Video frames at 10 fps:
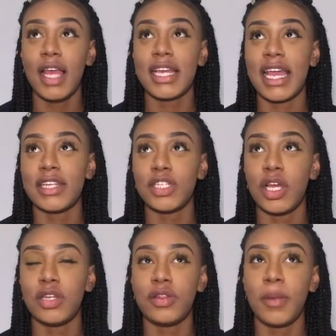Okay, so
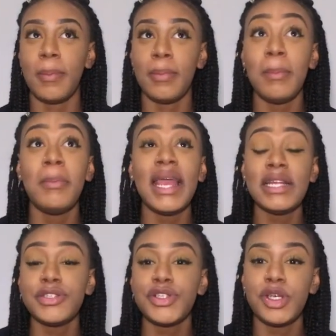the
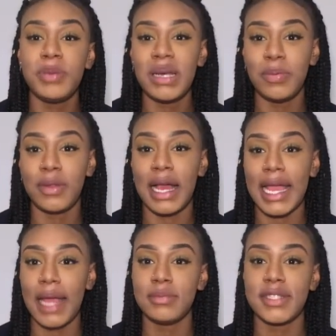main 2 people that
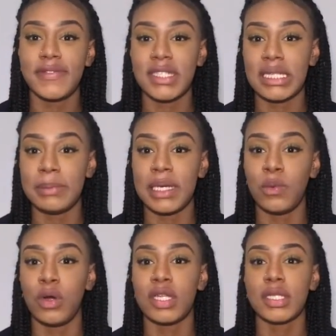came to visit me
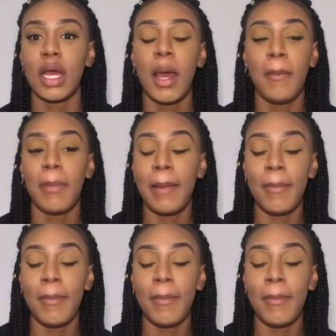was my